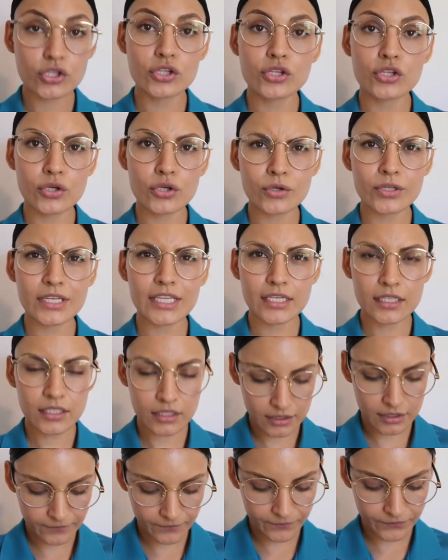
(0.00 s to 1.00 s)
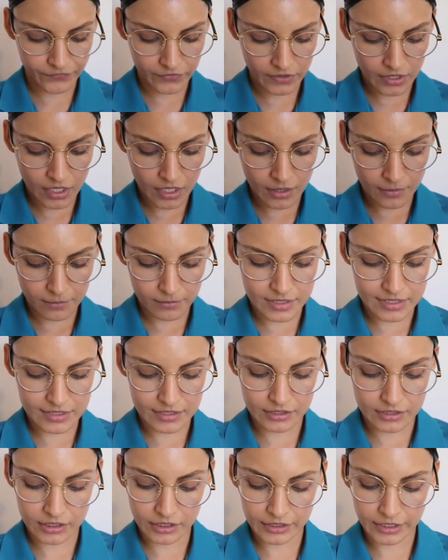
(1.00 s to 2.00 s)
"Judy,"
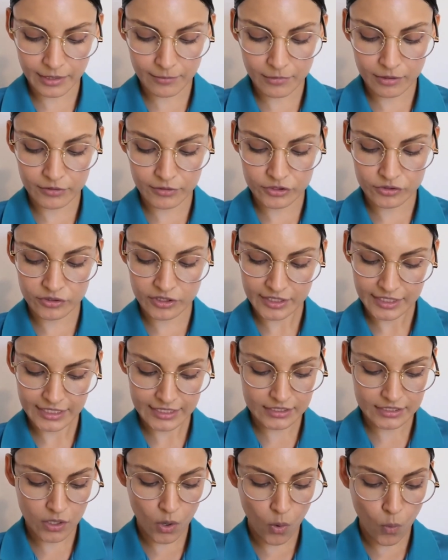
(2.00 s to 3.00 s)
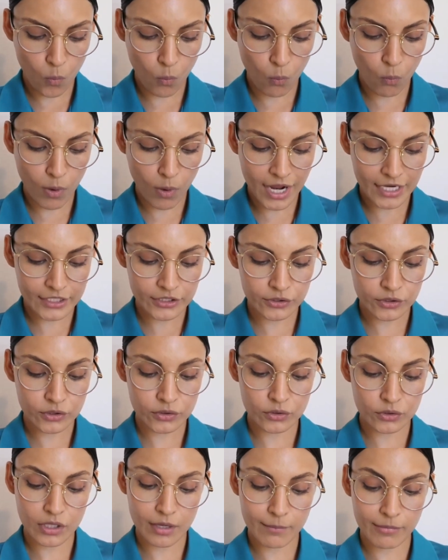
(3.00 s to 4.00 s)
Mr. Todd came over to her desk. "What do
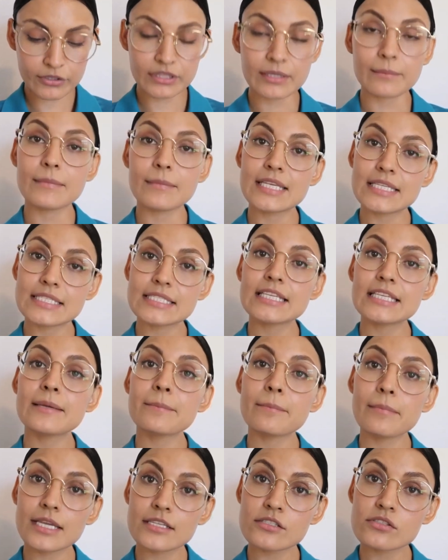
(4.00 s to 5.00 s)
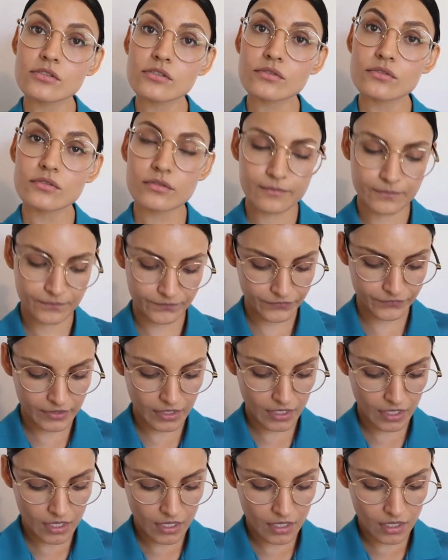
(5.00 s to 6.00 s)
you know about the missing pencils?"
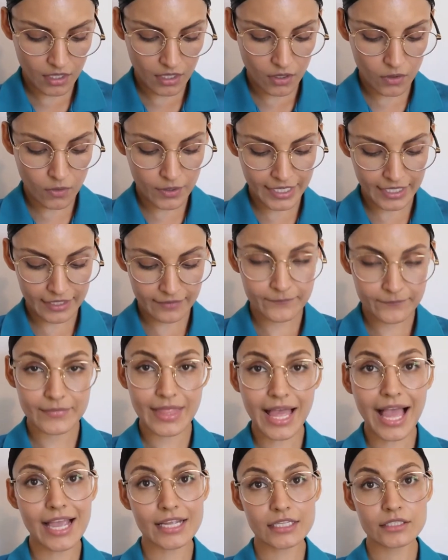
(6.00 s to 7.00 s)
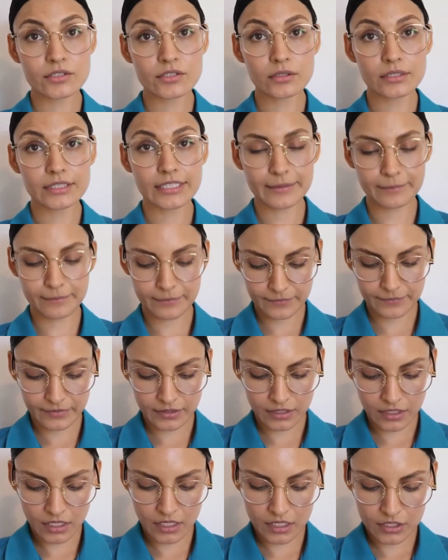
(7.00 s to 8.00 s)
"Okay, I took them,"
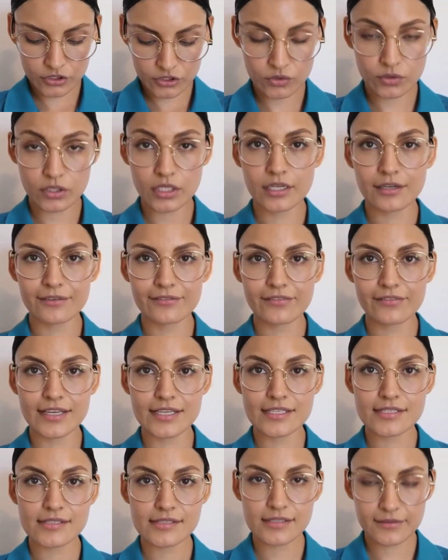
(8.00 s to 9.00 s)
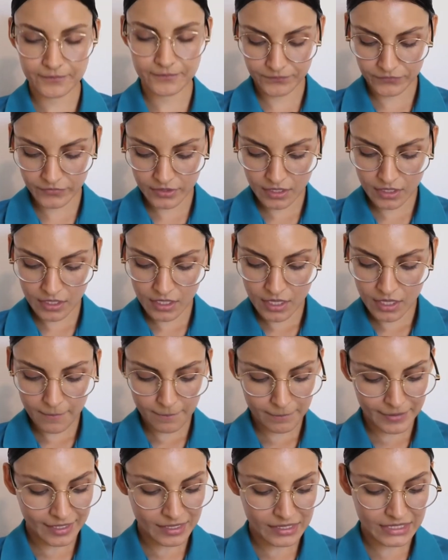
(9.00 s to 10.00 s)
Judy confessed,
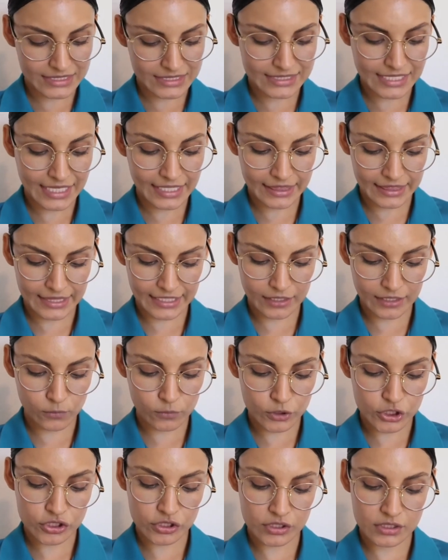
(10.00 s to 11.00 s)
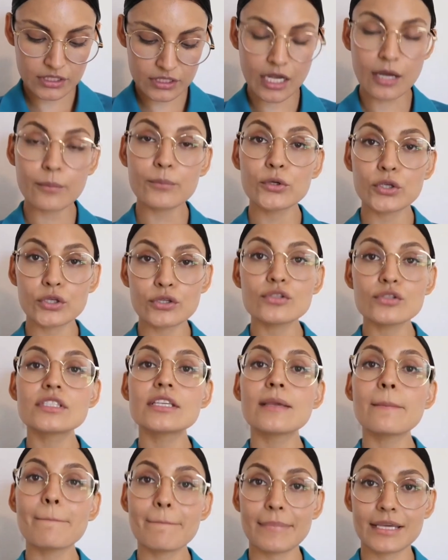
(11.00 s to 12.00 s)
"because I think we should stop
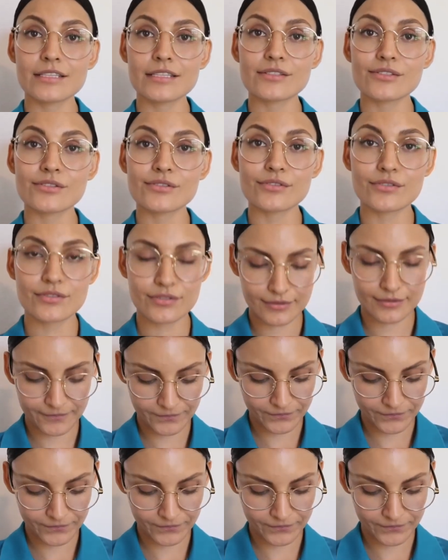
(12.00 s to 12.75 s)
using pencils."